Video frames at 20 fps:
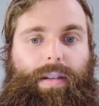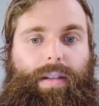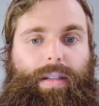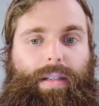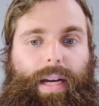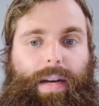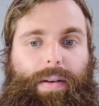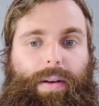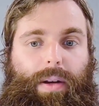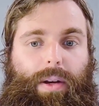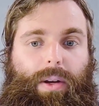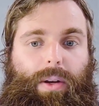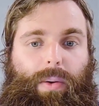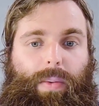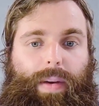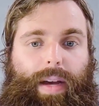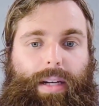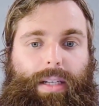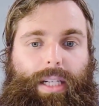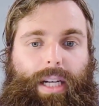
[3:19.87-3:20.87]
is that
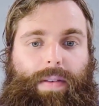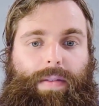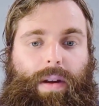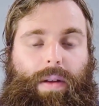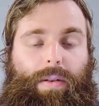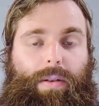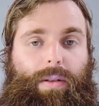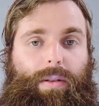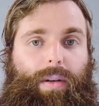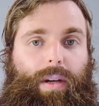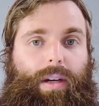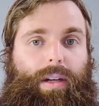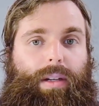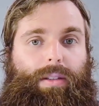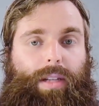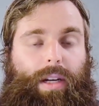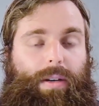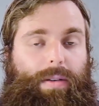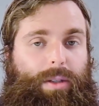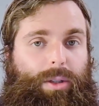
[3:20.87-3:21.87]
we actually have another
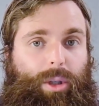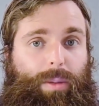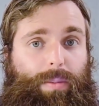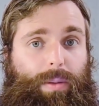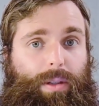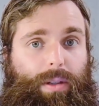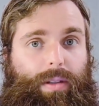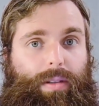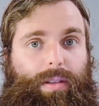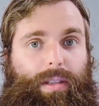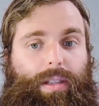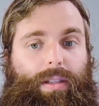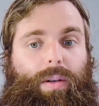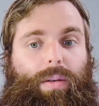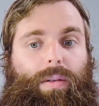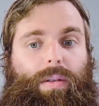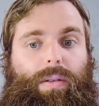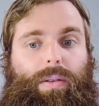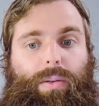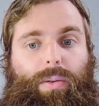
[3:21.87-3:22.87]
generous cryptocurrency
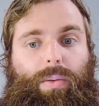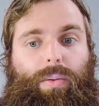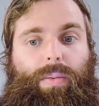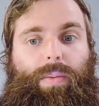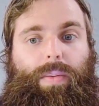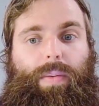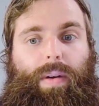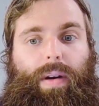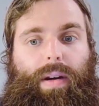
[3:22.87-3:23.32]
donor who